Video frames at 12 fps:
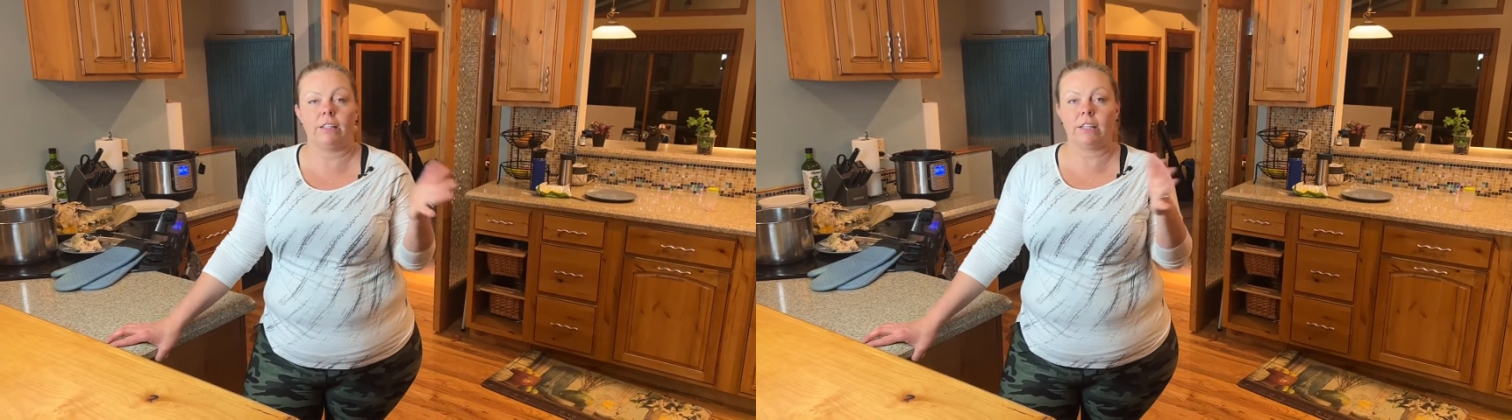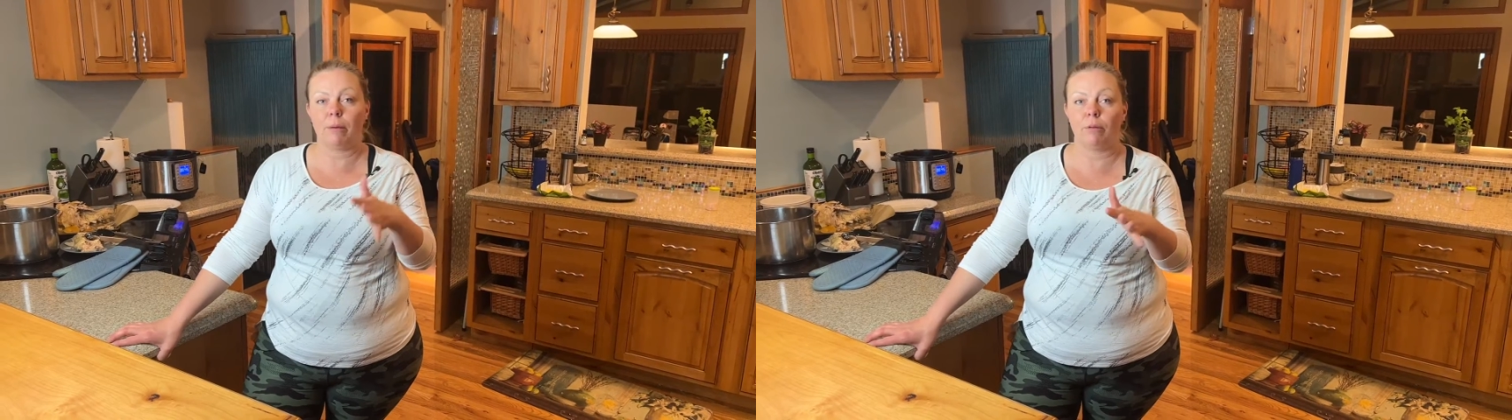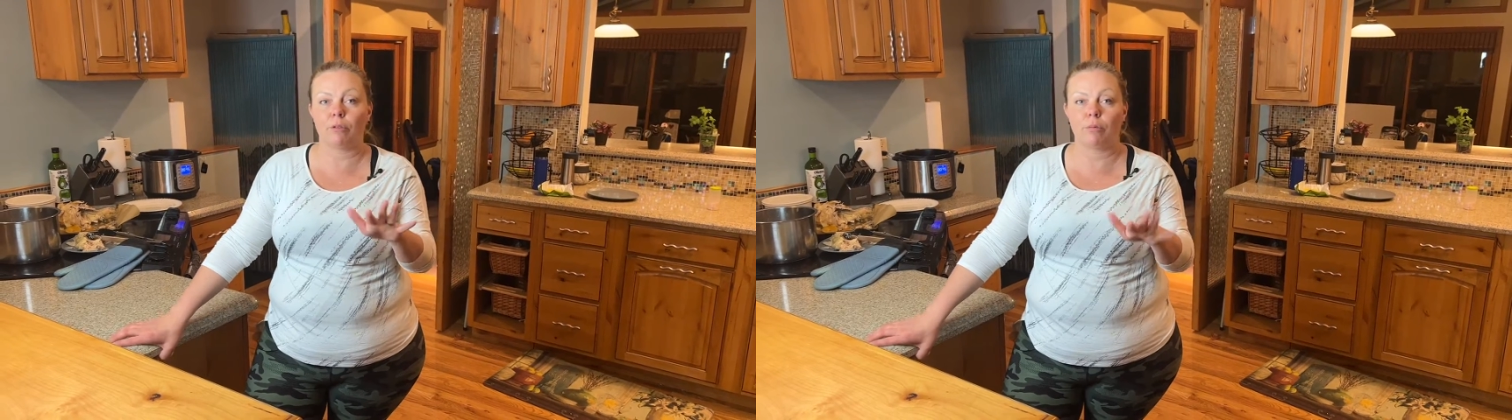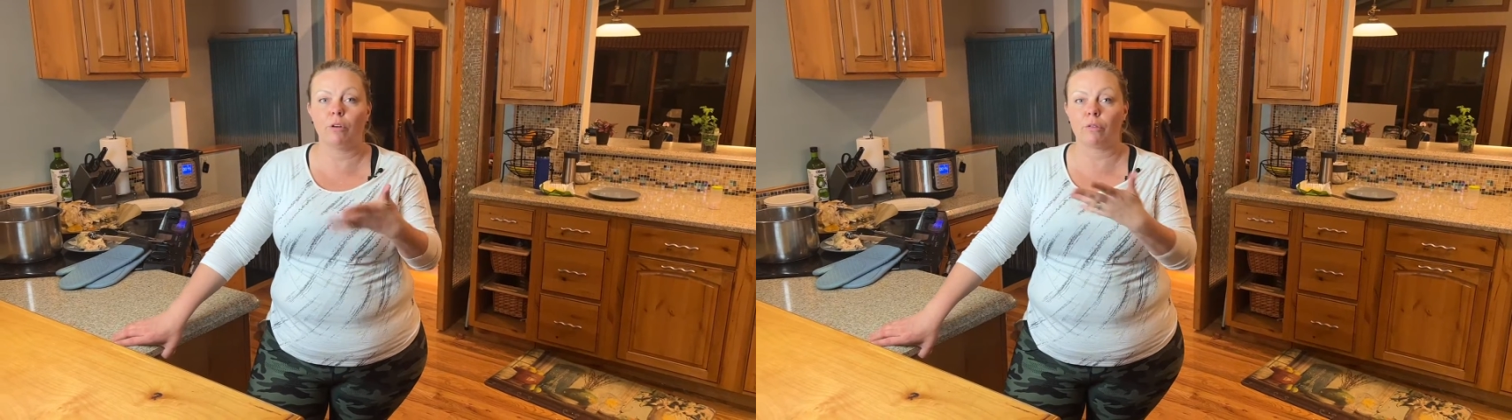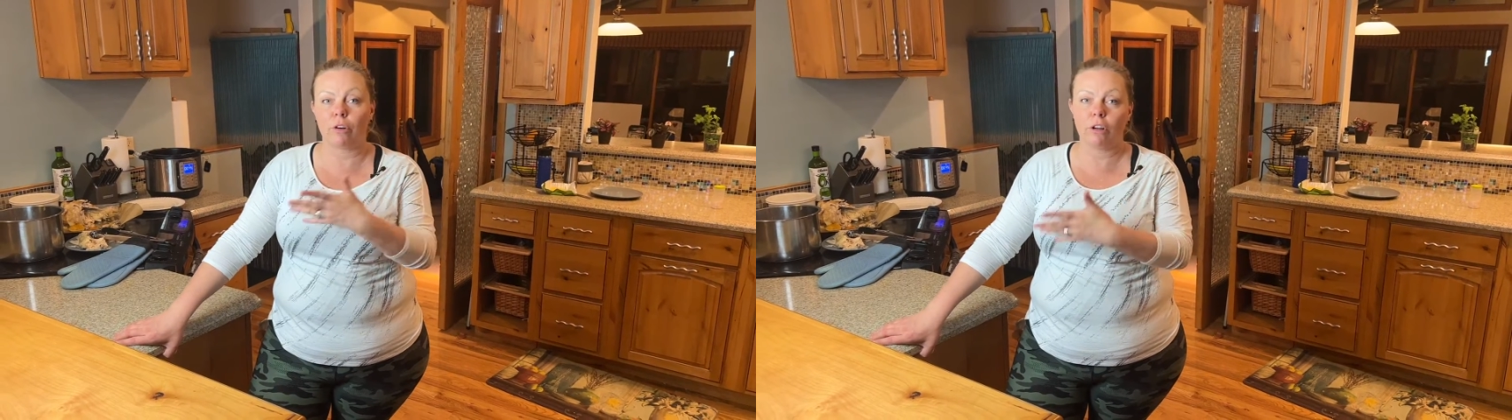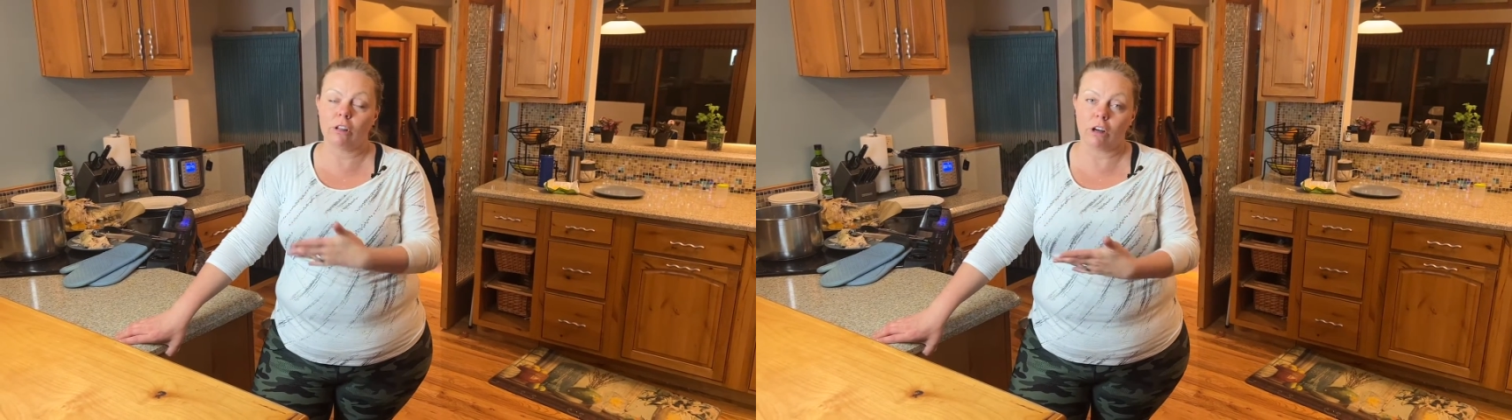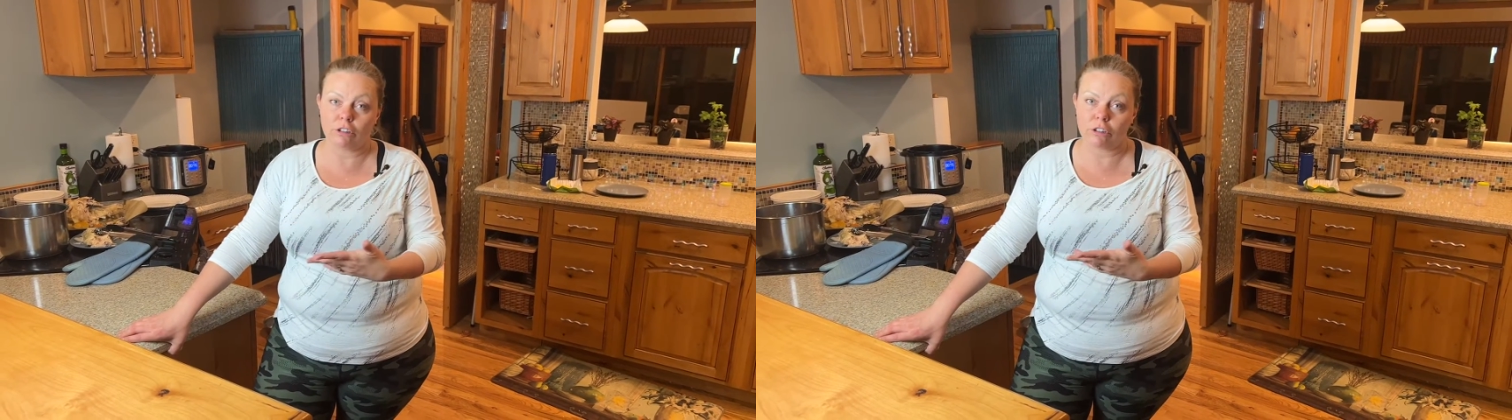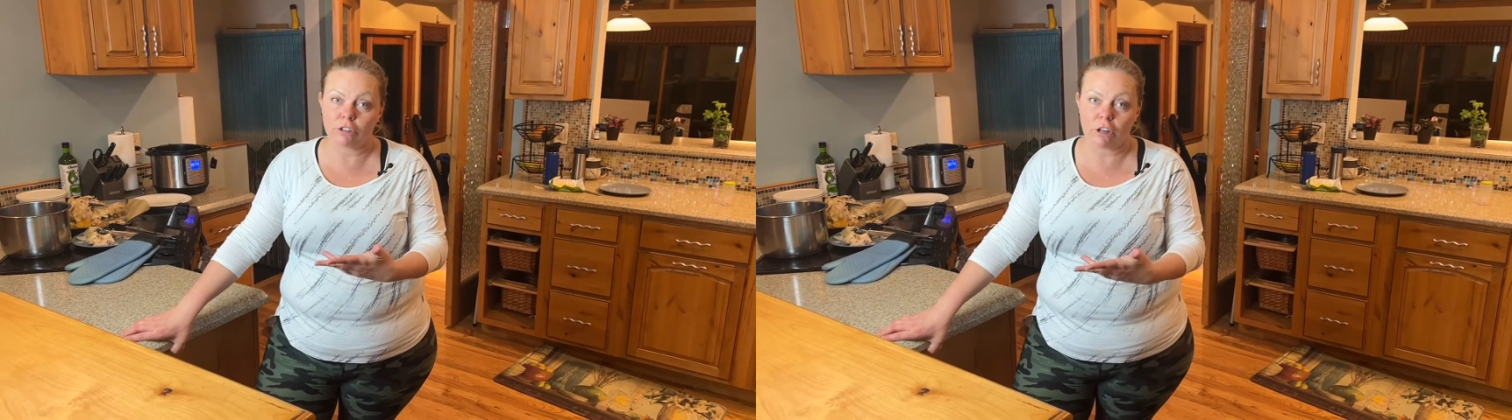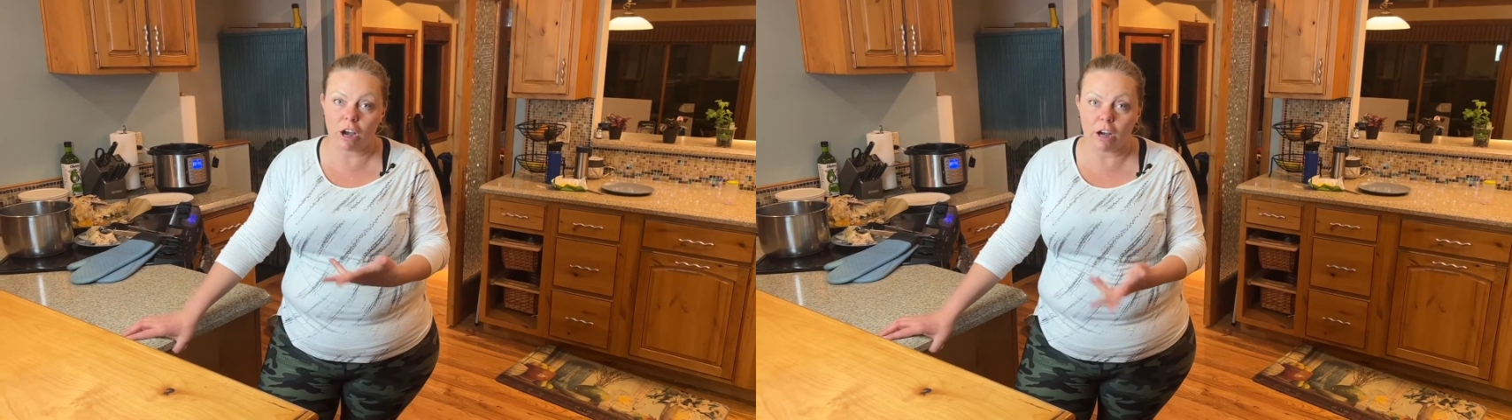tablespoon for a
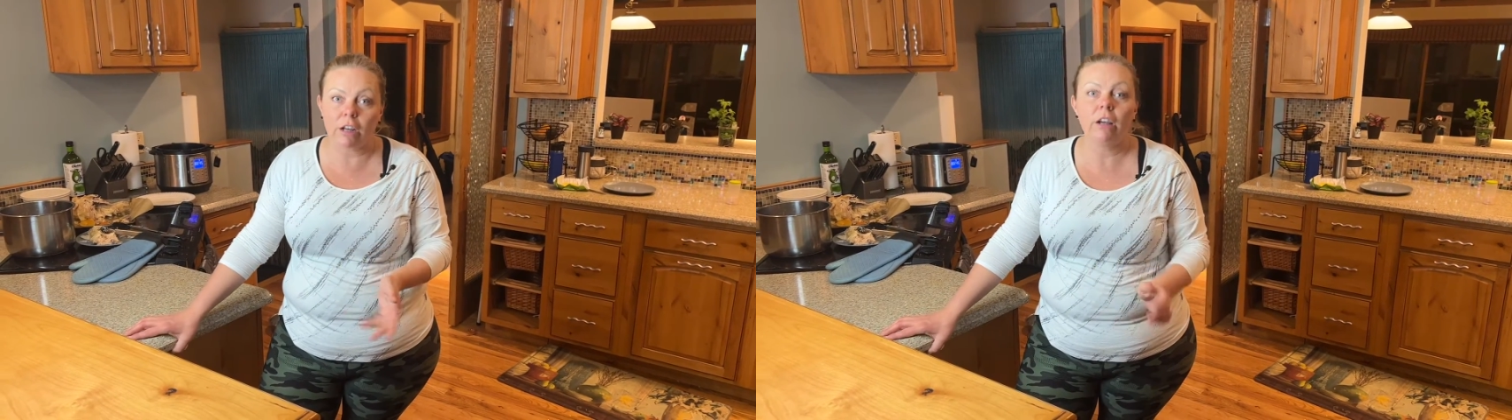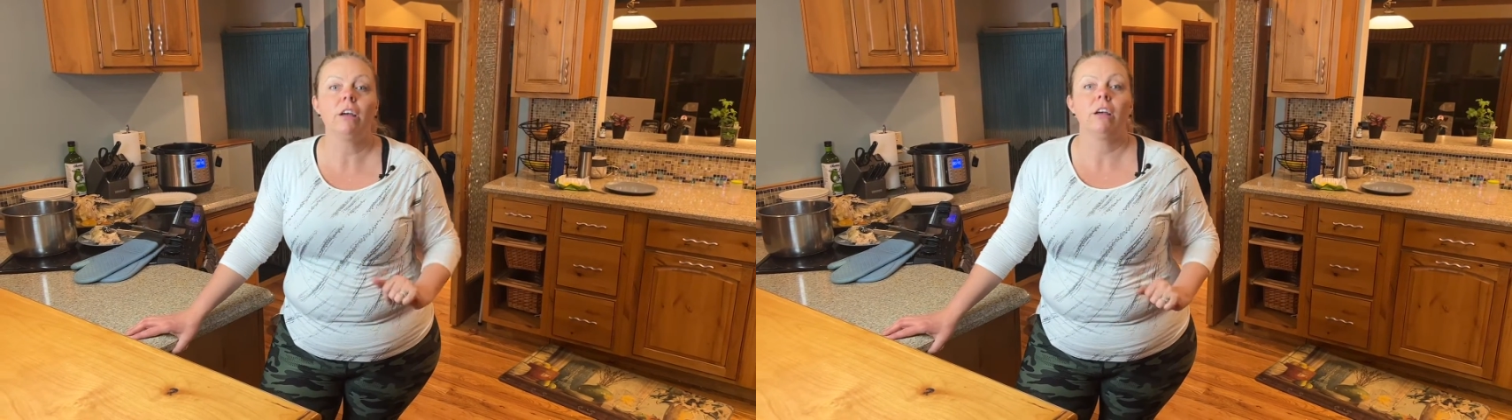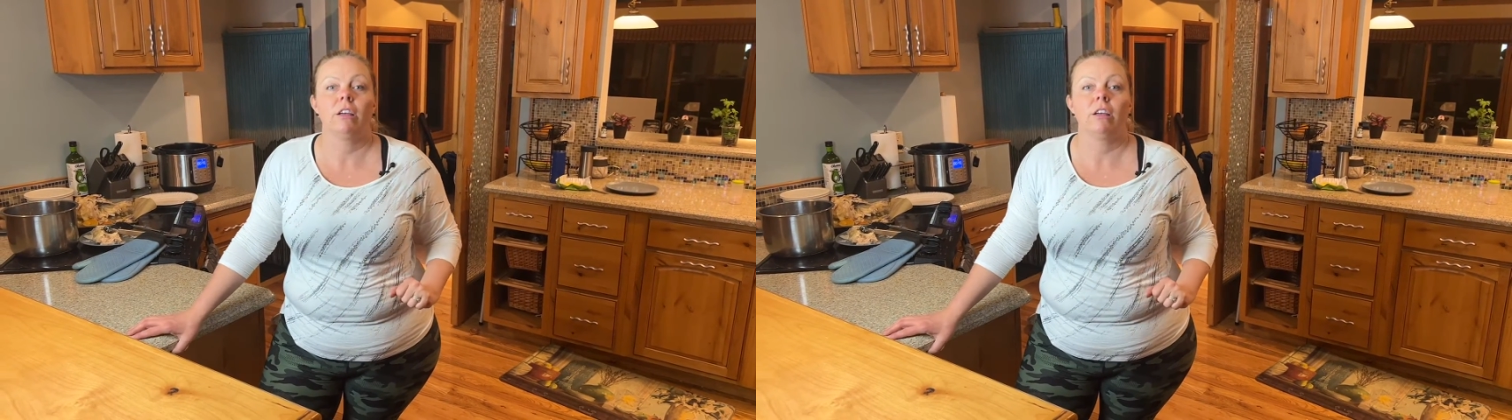larger dog